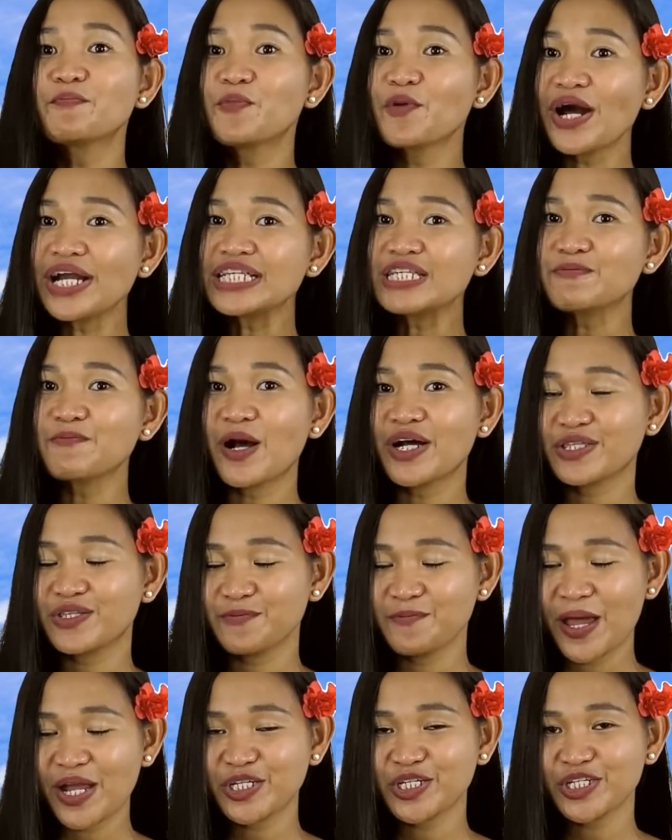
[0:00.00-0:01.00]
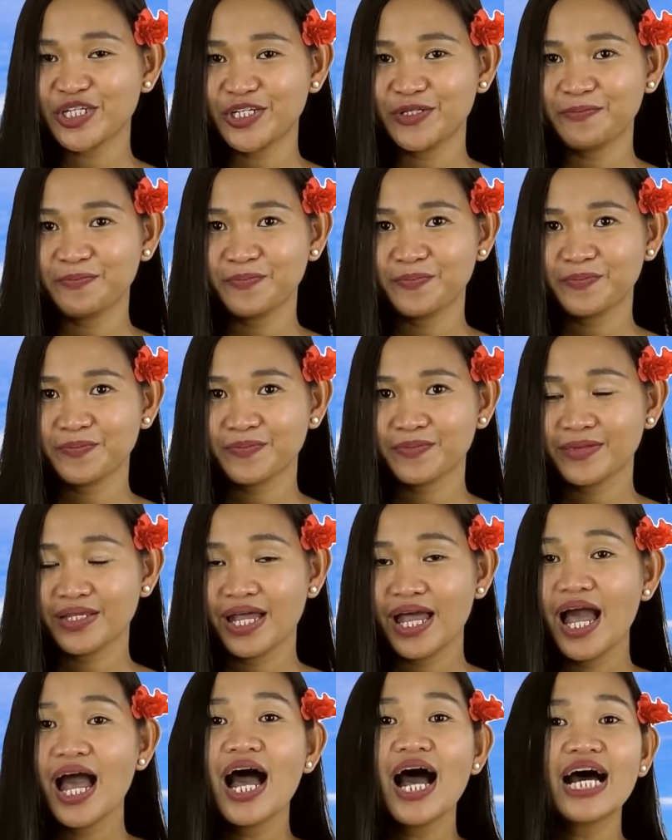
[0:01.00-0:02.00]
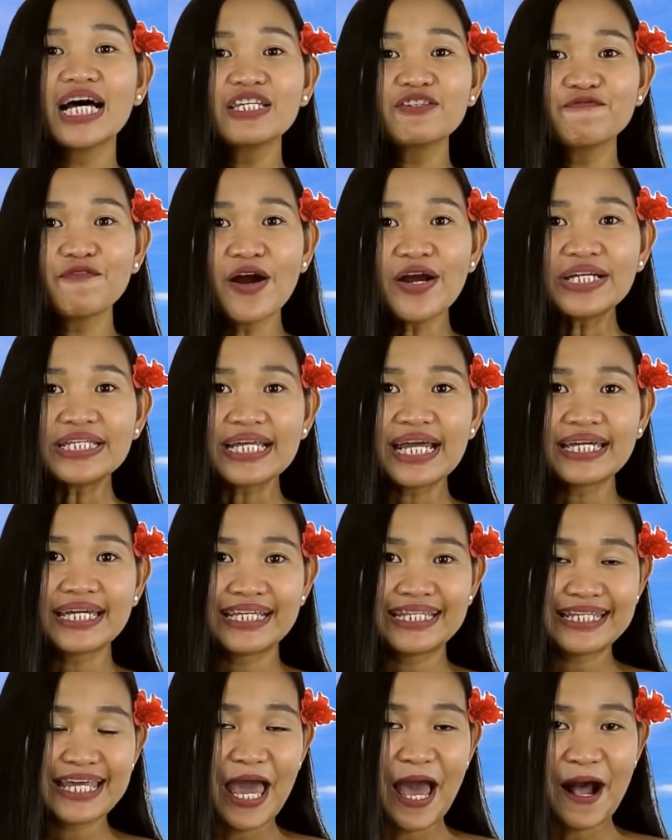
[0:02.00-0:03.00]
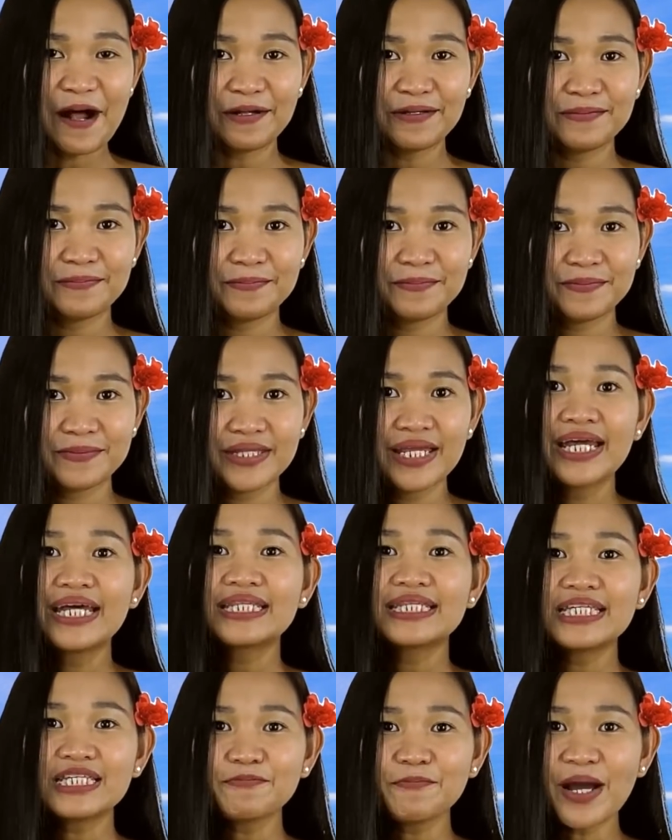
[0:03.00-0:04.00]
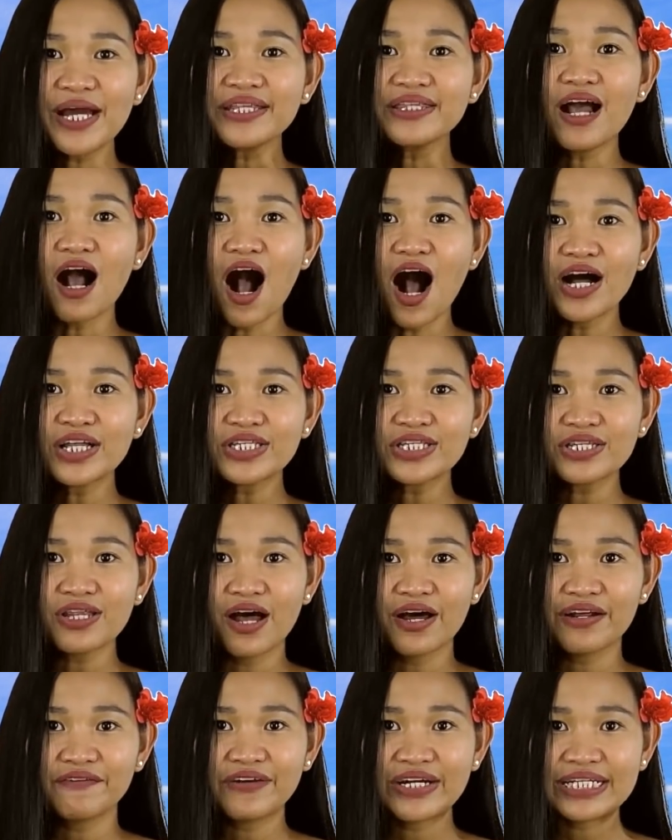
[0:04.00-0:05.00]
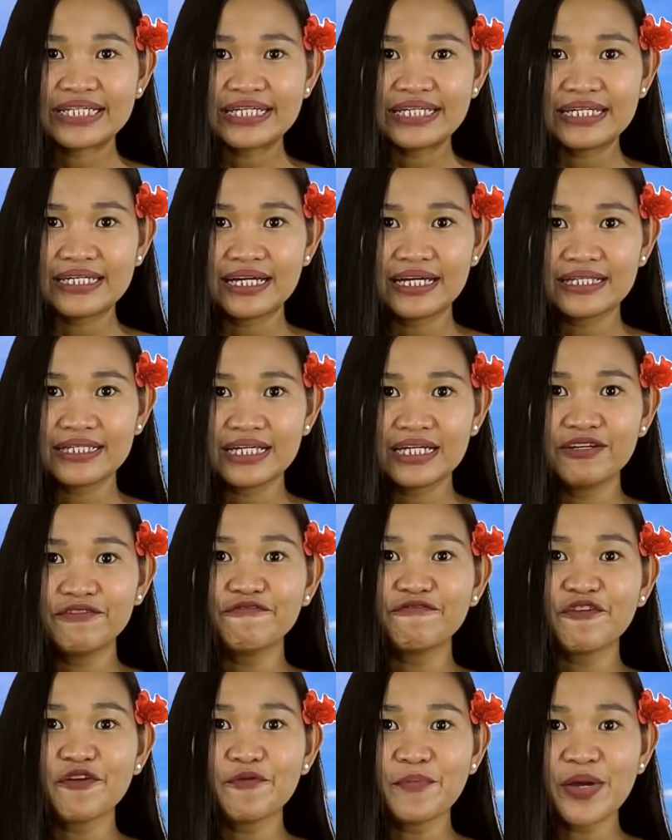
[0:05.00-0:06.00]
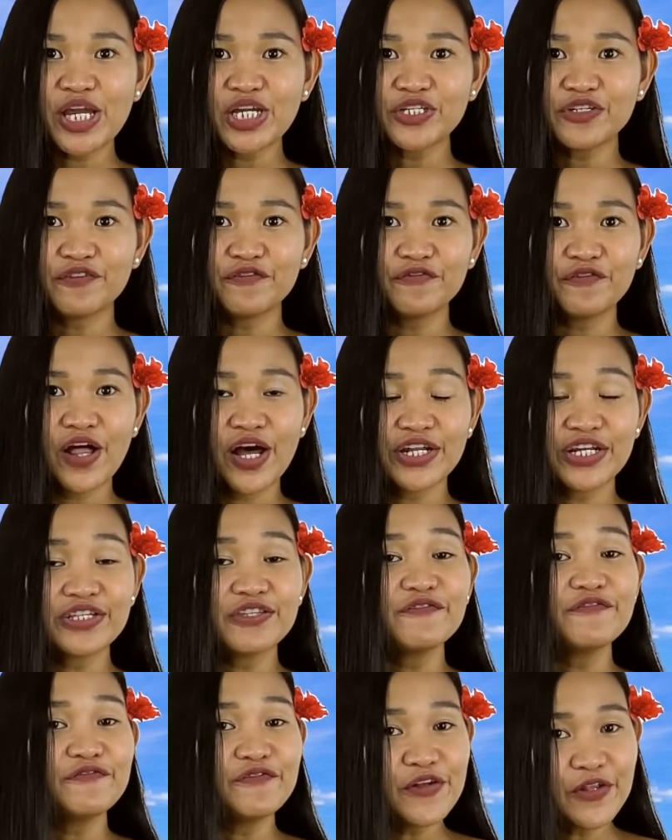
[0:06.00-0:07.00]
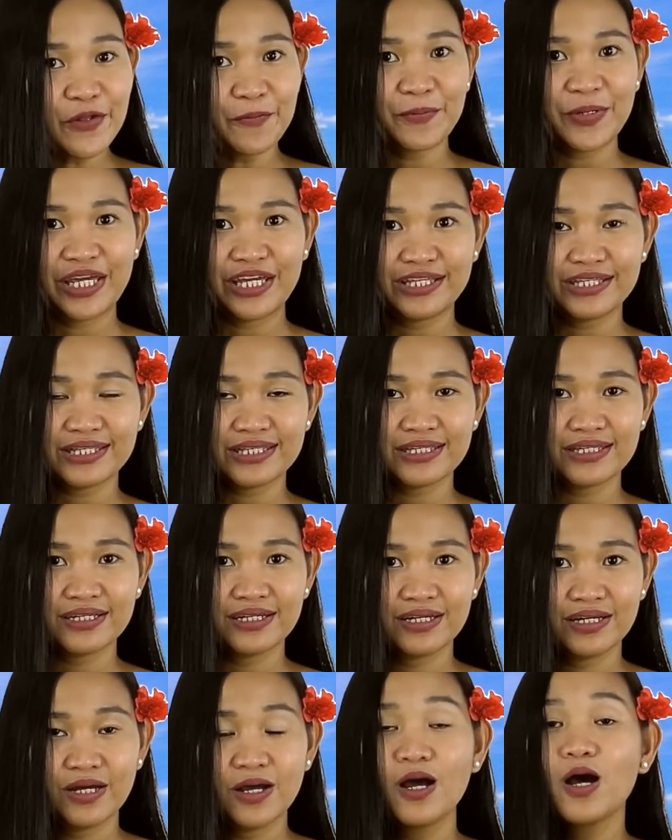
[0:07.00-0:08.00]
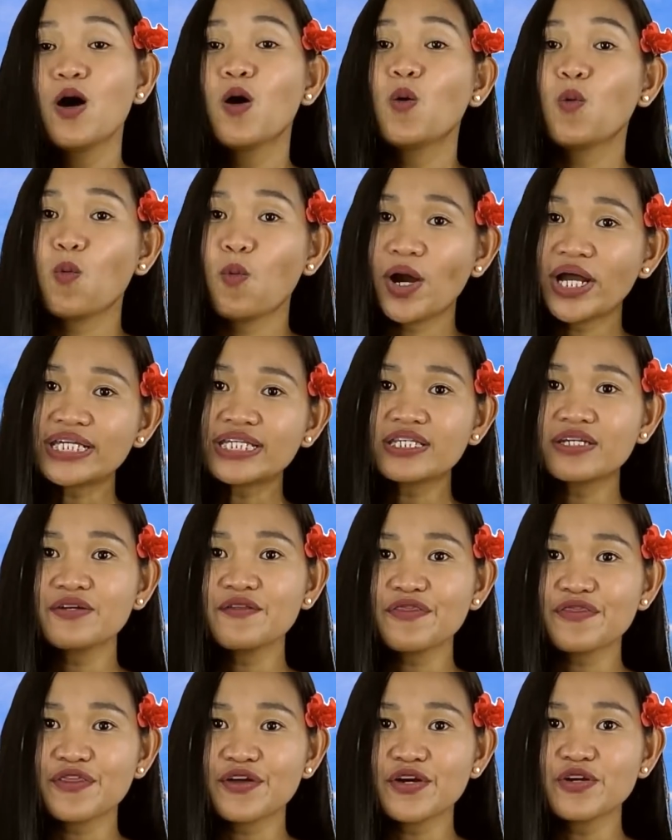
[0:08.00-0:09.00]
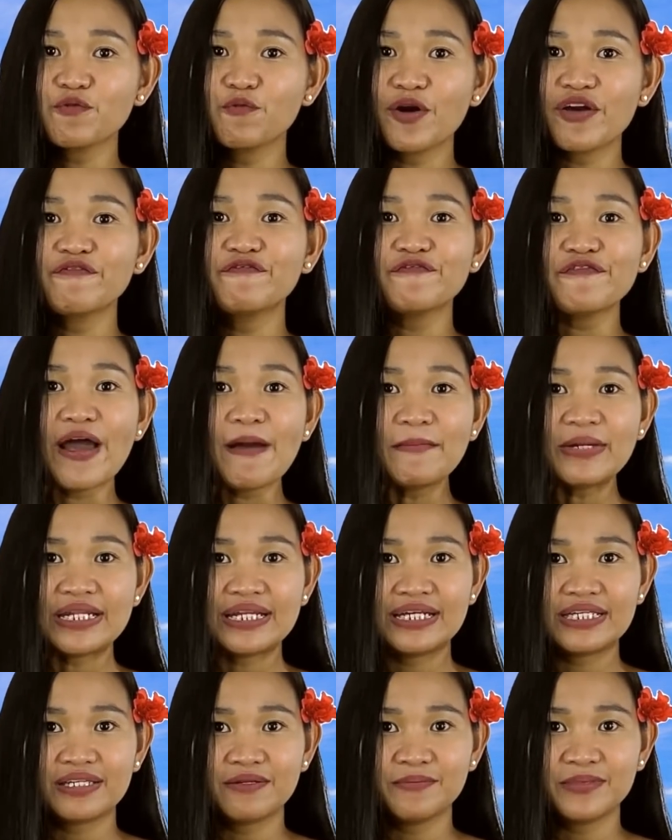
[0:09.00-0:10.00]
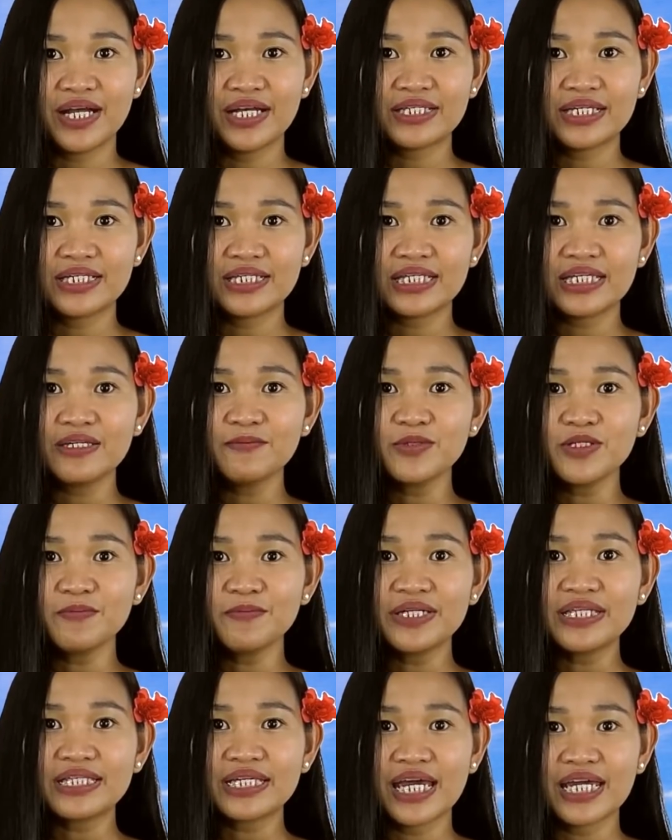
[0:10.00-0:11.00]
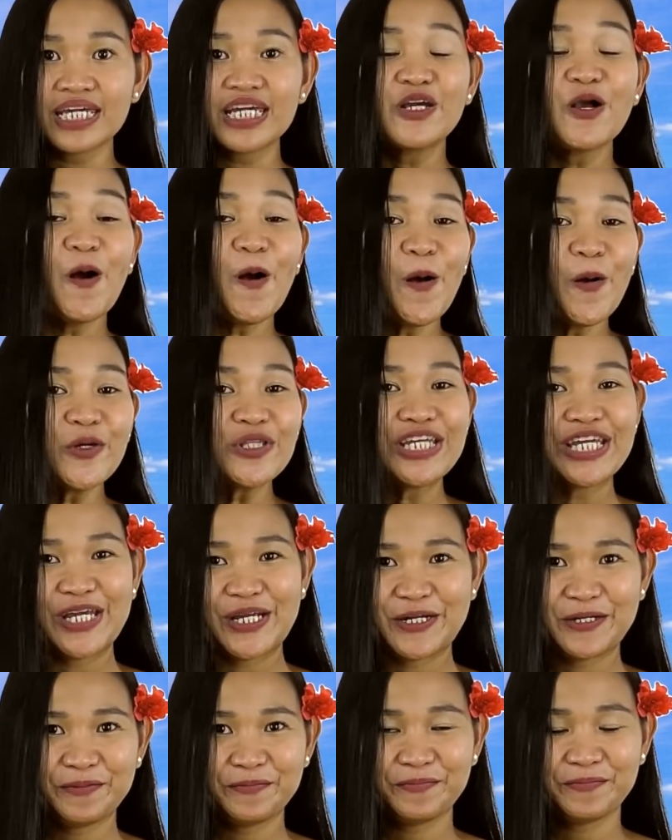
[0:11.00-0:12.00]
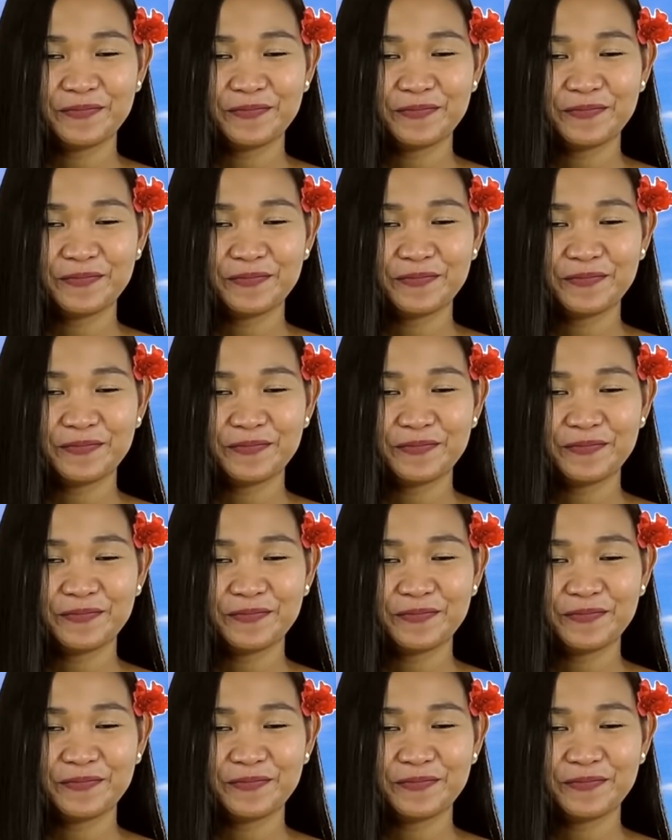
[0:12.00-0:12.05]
bright spot to mention. As far as I can tell, despite the onslaught of ideas and information flooding the Philippines, Western third-wave feminism doesn't seem to be taking hold here.